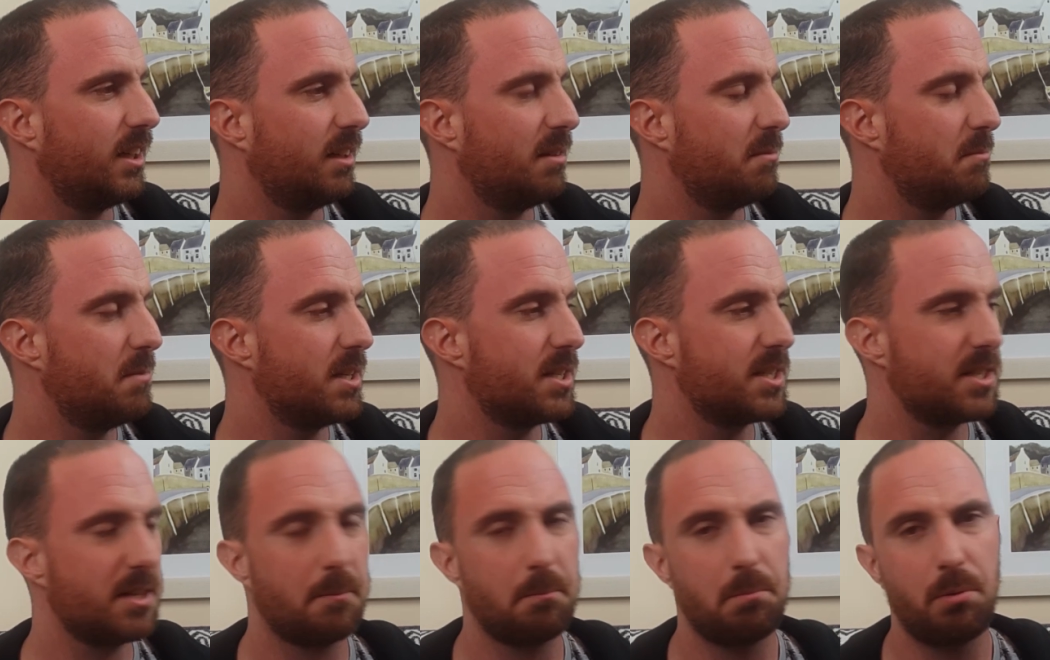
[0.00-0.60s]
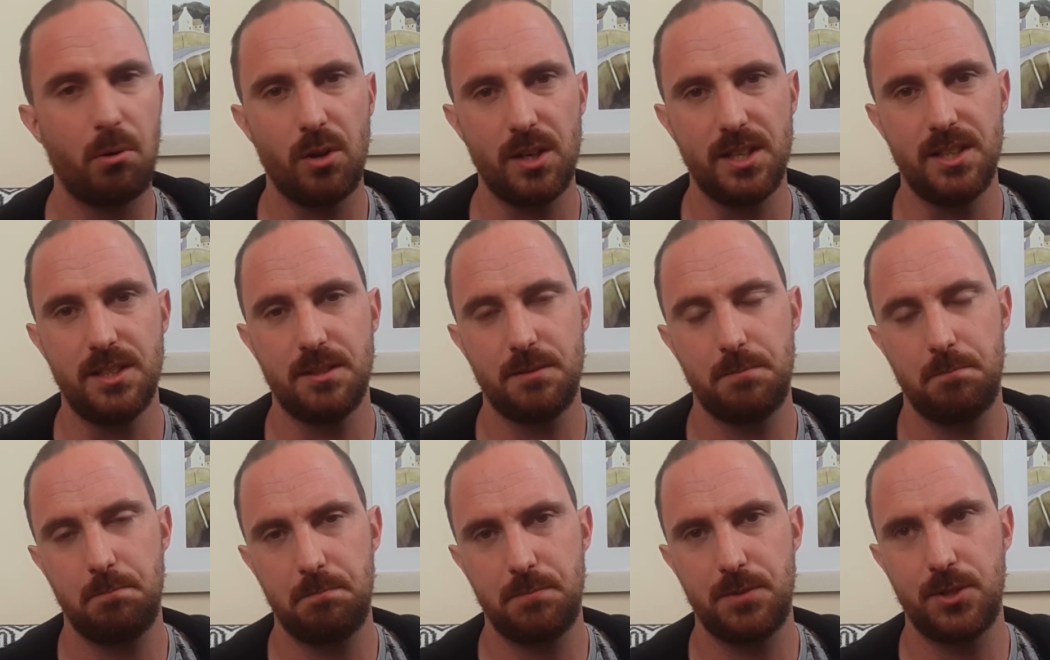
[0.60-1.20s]
at some
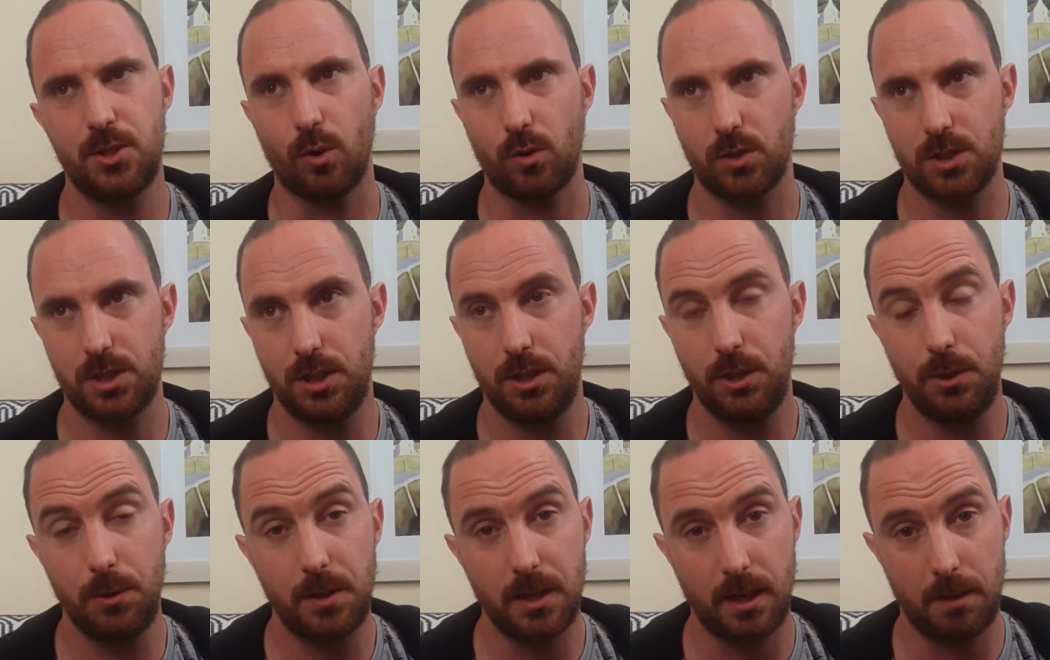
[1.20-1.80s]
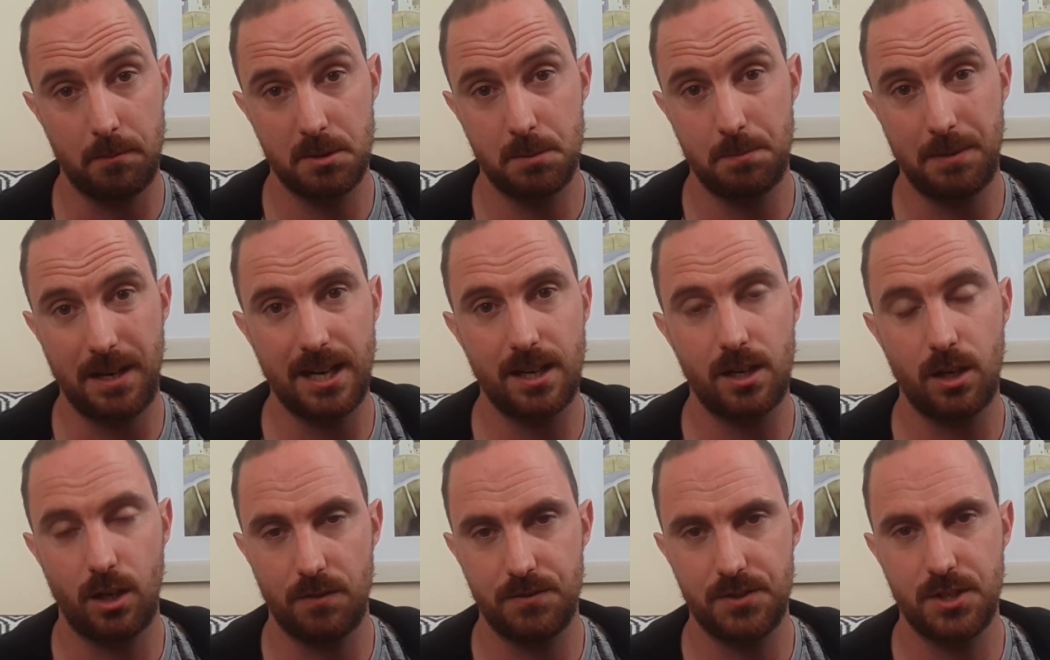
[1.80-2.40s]
point Doctor Who comes
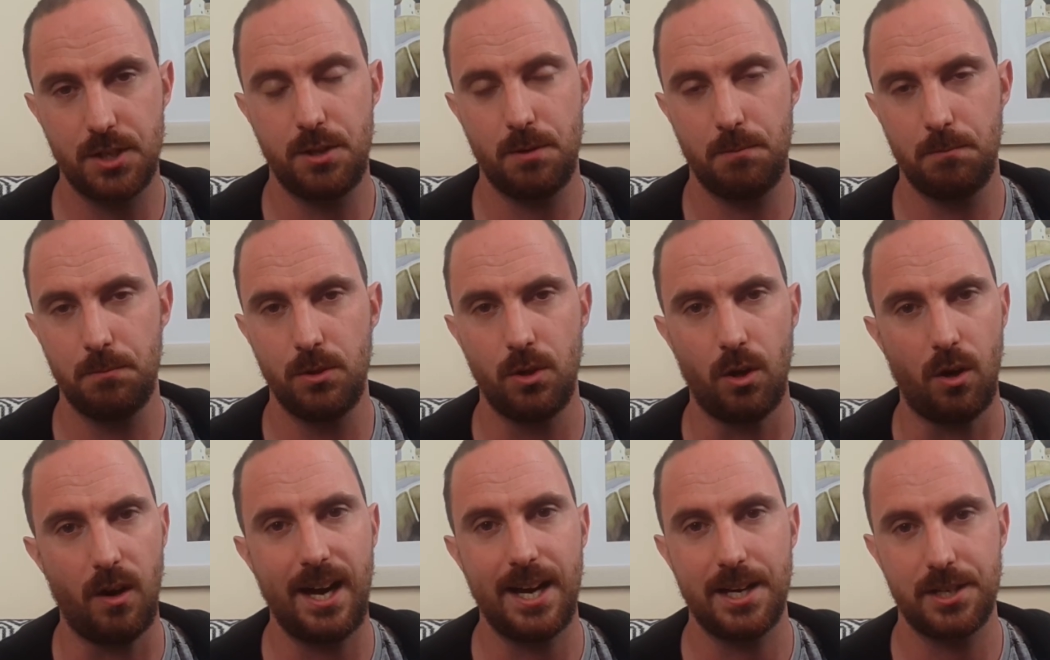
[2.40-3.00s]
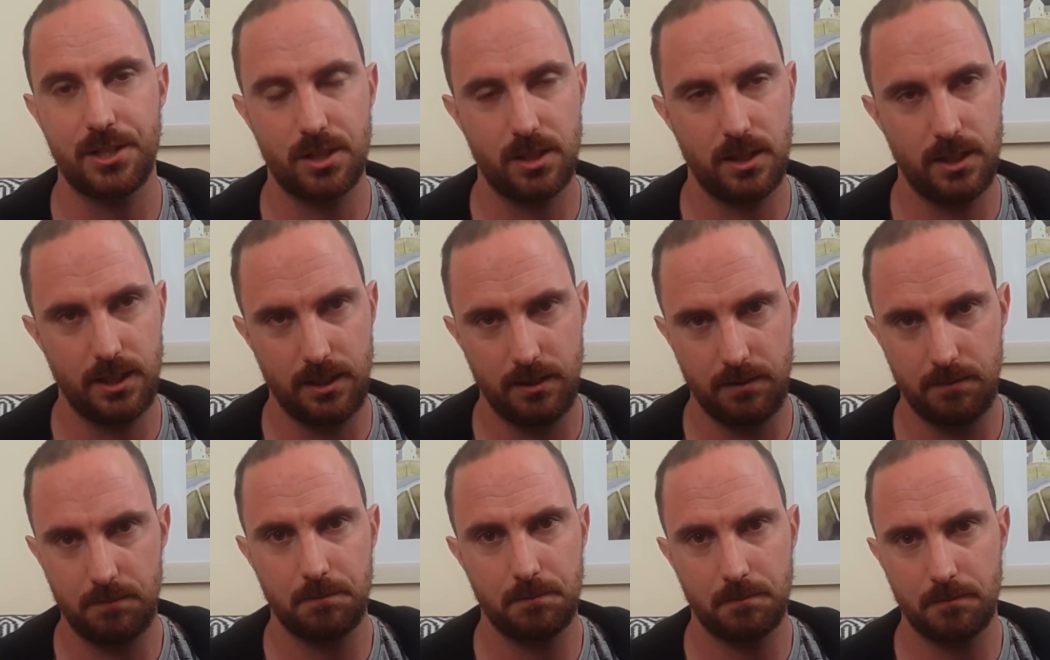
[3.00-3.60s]
back after them not
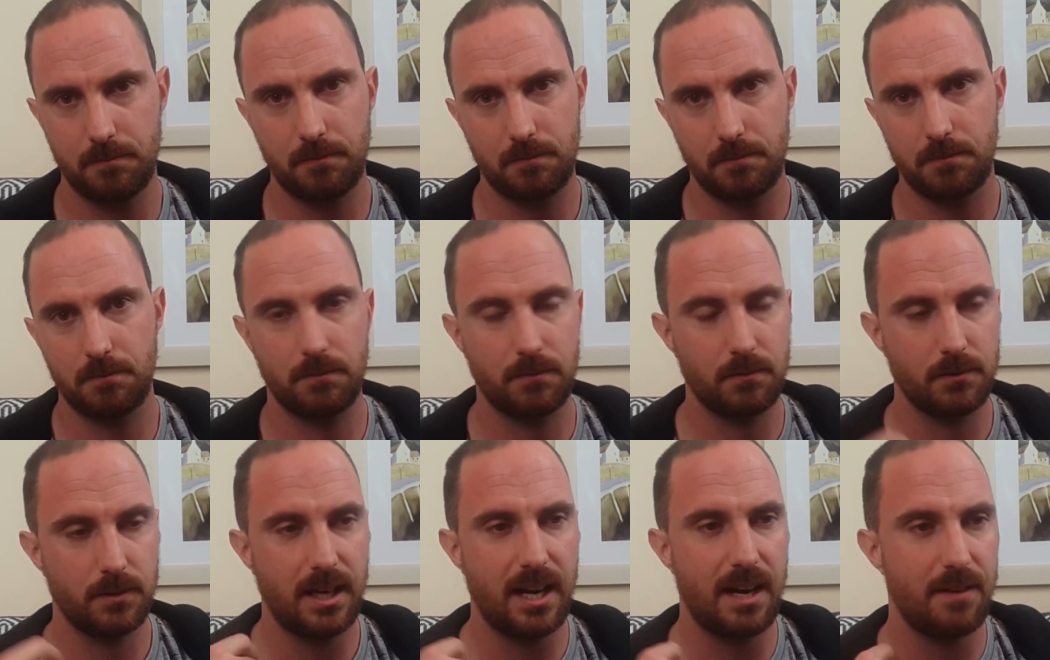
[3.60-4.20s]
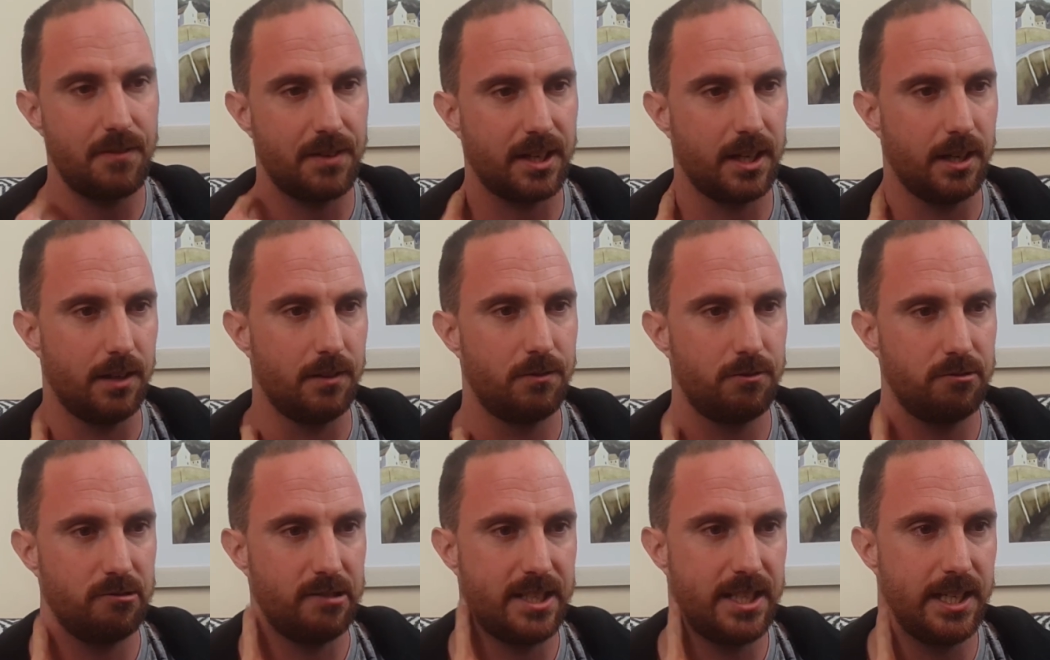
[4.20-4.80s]
actually having
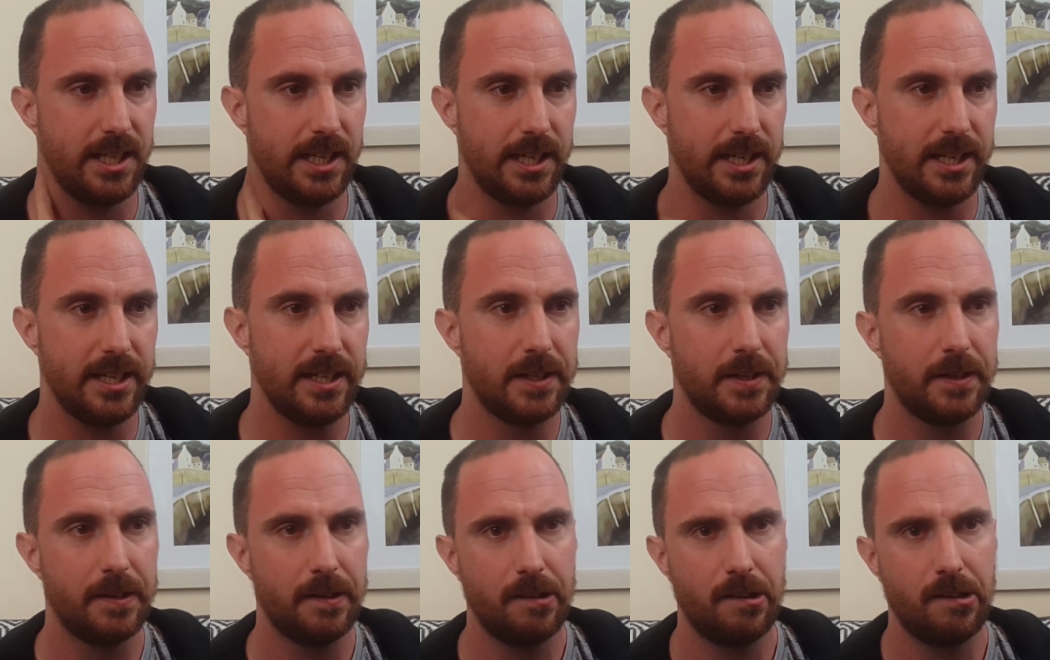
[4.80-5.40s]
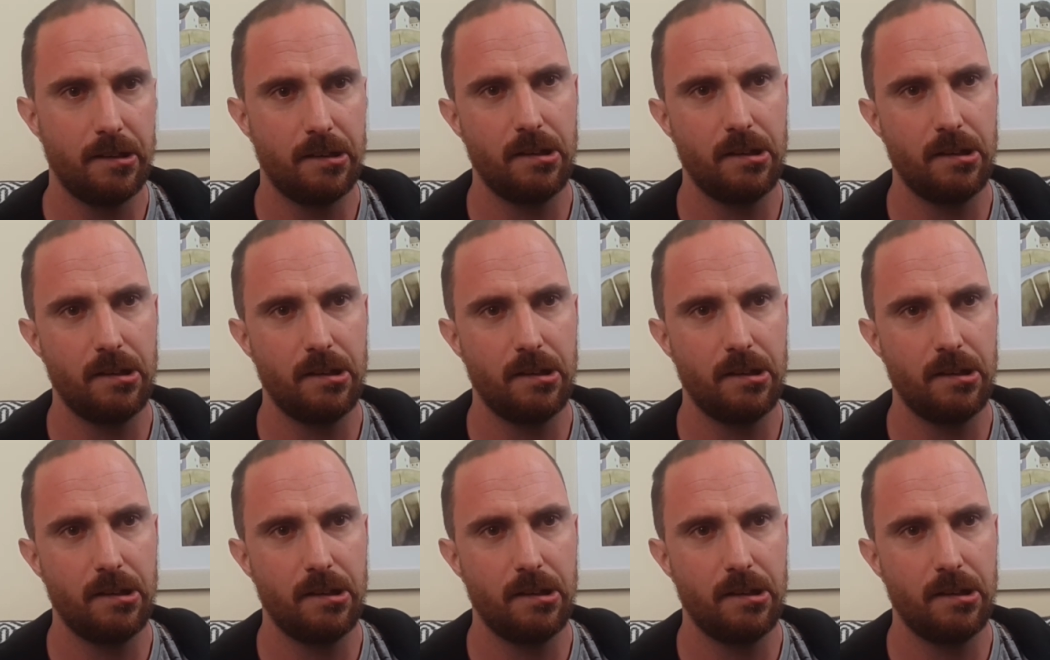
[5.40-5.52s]
it for a year,